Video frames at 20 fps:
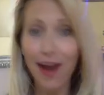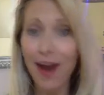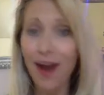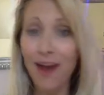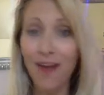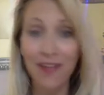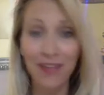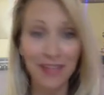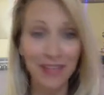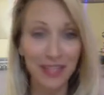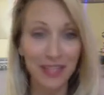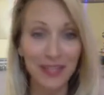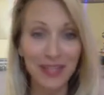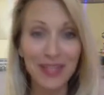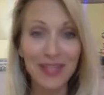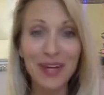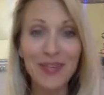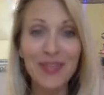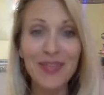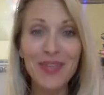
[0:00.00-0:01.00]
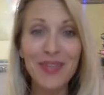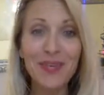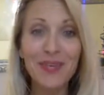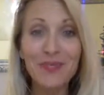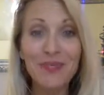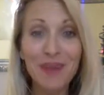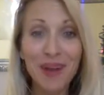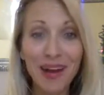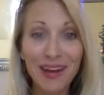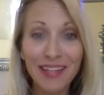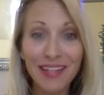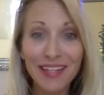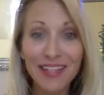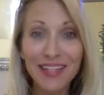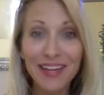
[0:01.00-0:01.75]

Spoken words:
Obviously, we know that their bodies